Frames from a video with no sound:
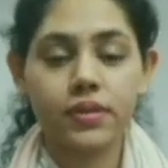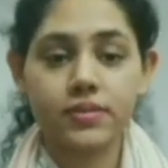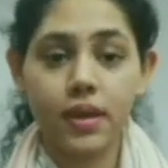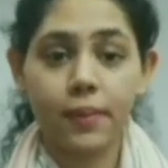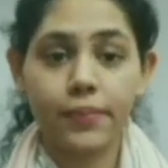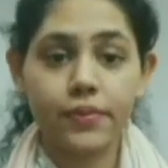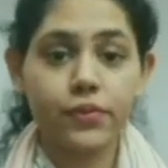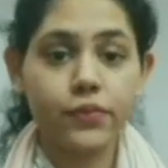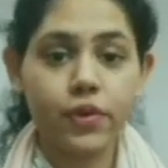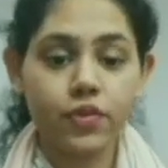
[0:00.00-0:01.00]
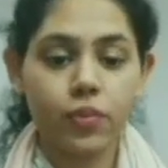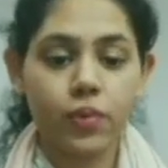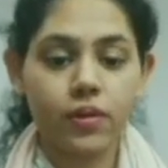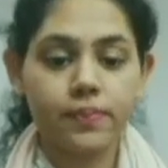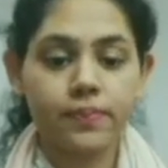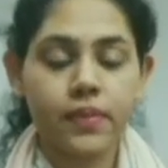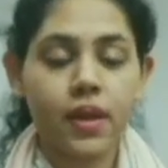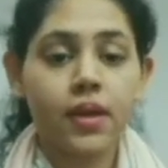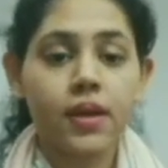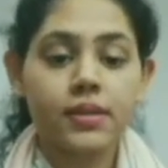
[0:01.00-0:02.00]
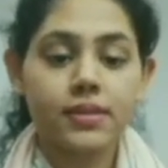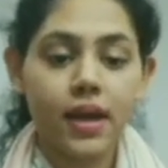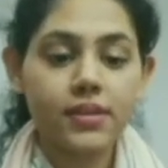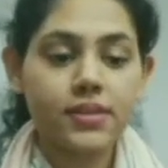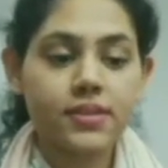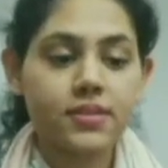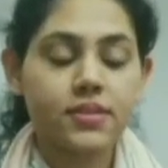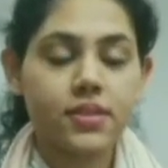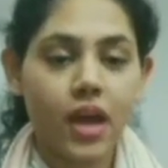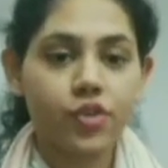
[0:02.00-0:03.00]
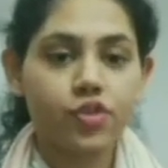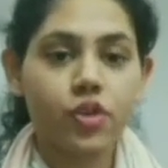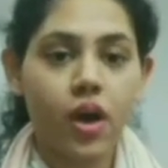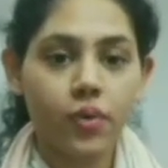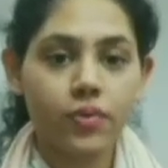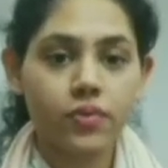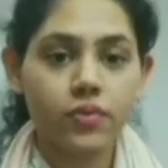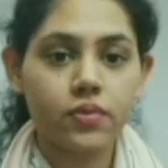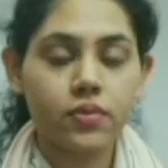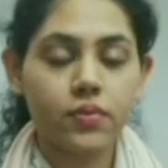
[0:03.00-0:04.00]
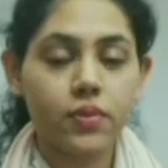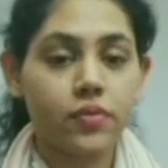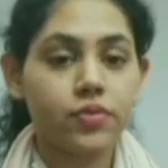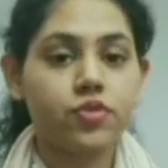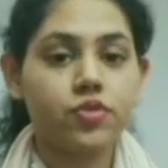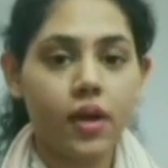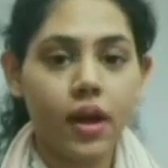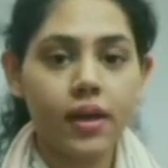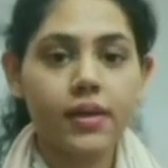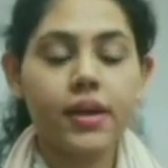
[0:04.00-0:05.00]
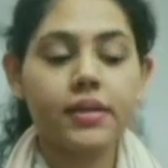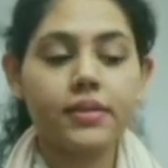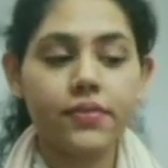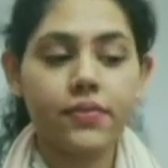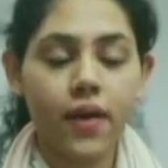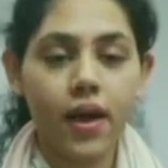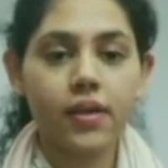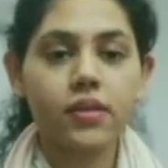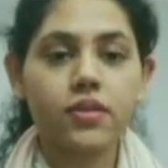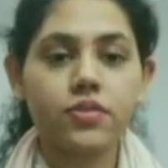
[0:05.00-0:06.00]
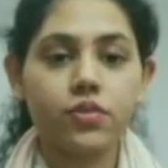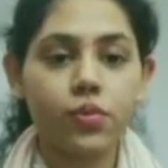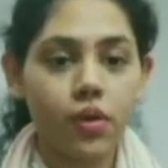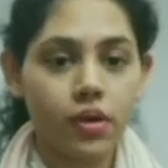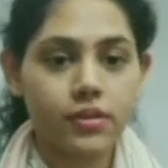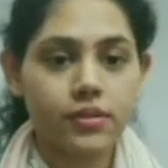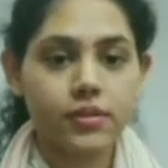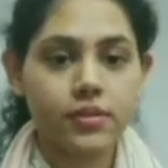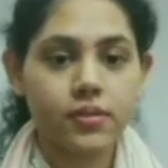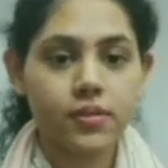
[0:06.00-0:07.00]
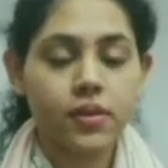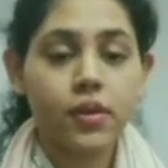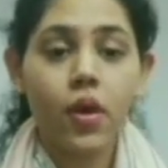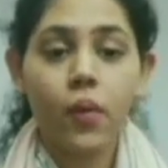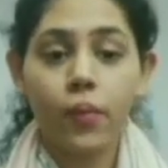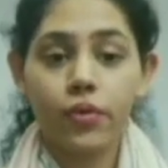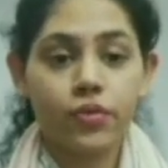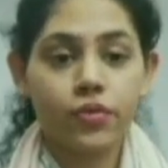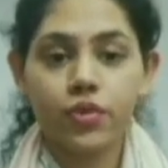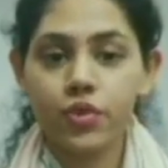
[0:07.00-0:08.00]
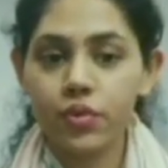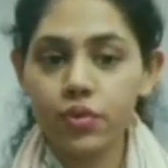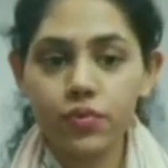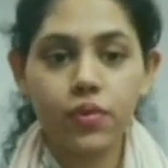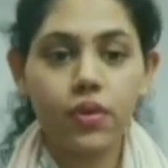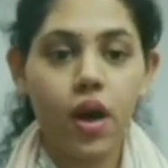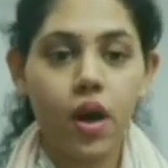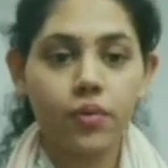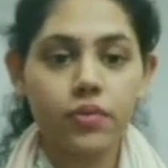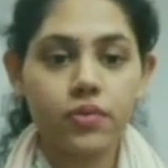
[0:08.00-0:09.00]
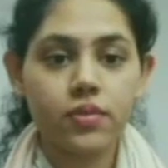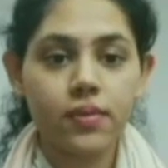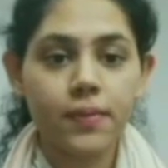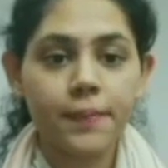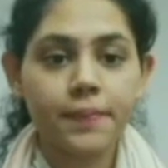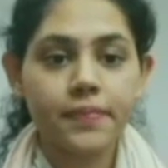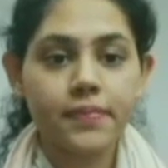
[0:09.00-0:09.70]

For example, the first one, that is a dash house. We have to try and define its quality. What could you use for a house?